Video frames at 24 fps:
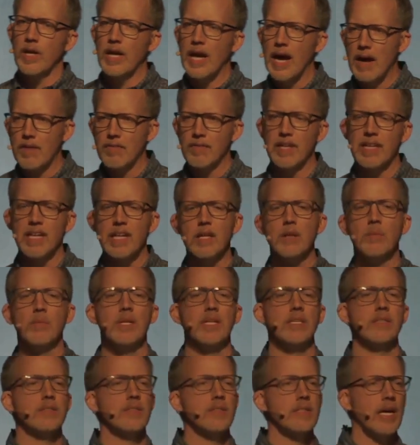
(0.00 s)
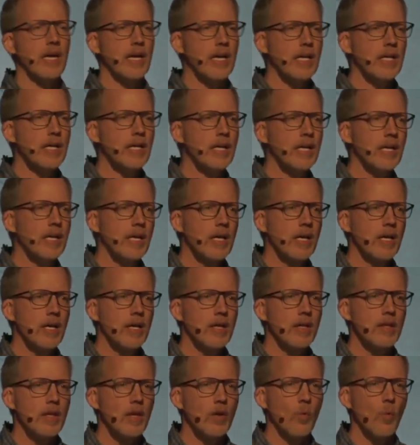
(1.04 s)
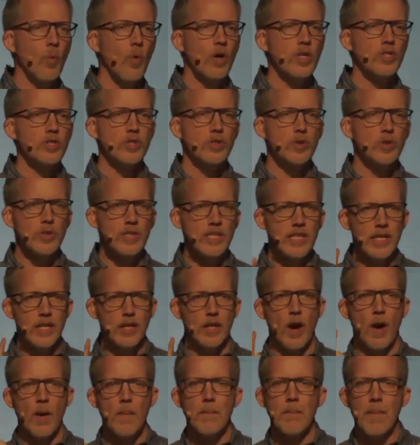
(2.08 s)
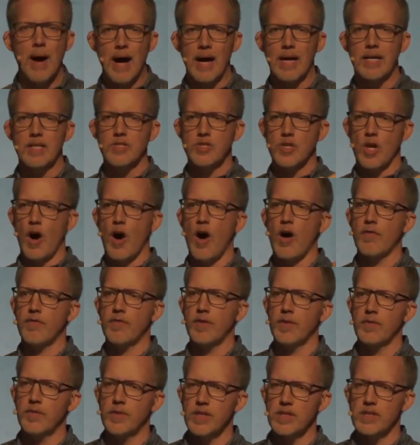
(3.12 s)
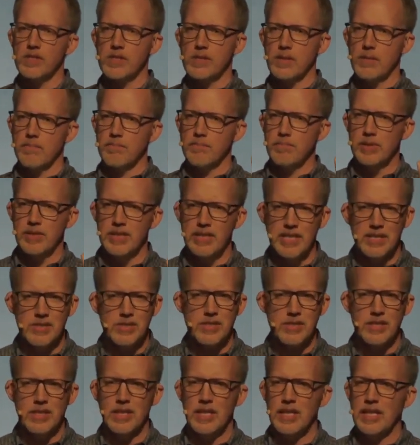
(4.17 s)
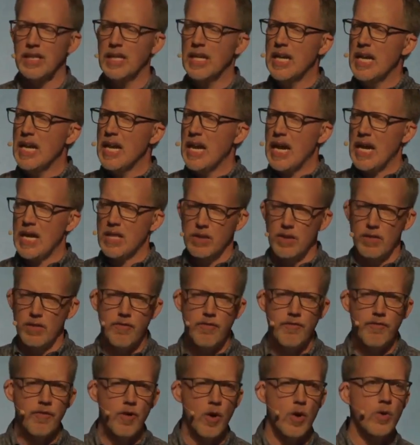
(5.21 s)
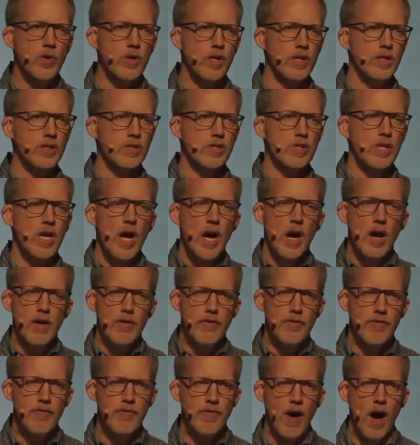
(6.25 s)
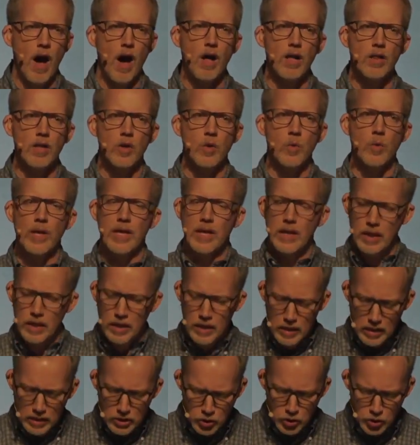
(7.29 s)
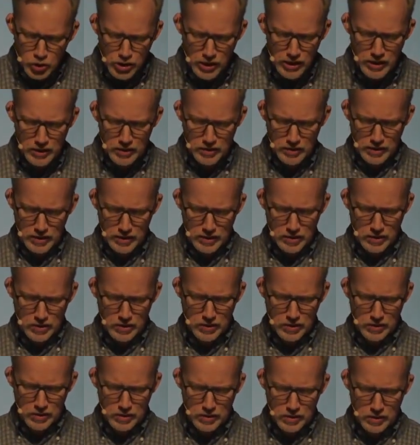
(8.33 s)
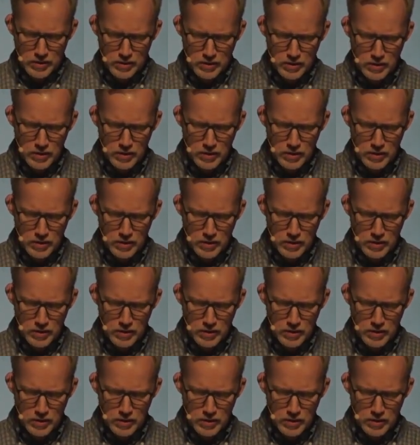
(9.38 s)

We have an enemy today that wants to get our minds off of the simplicity and the focus of following Jesus.